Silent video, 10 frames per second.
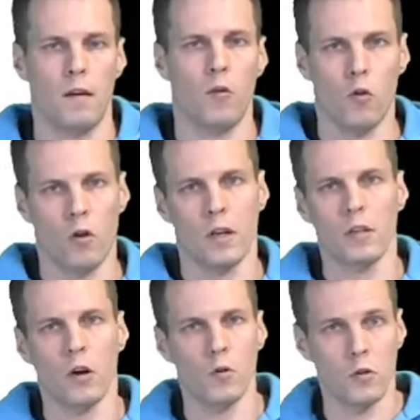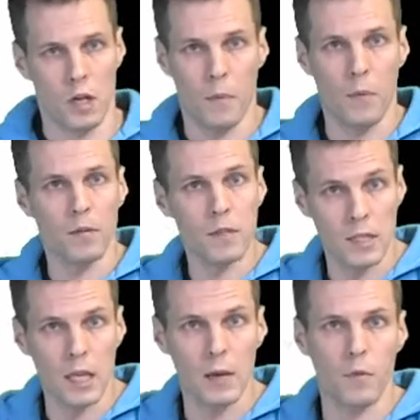or it goes up
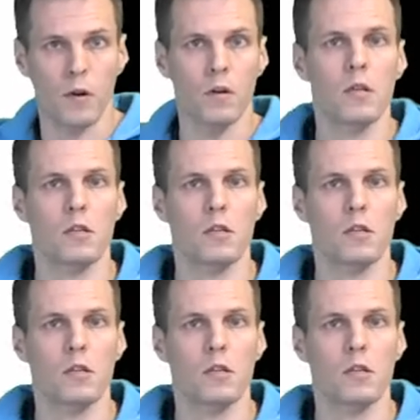steeper.